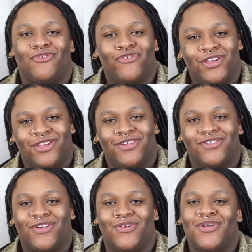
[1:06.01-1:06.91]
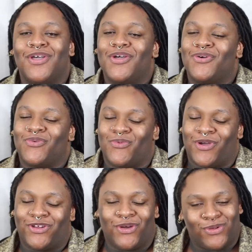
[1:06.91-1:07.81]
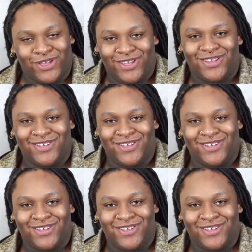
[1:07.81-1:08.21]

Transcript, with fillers: arena. So, Dolly,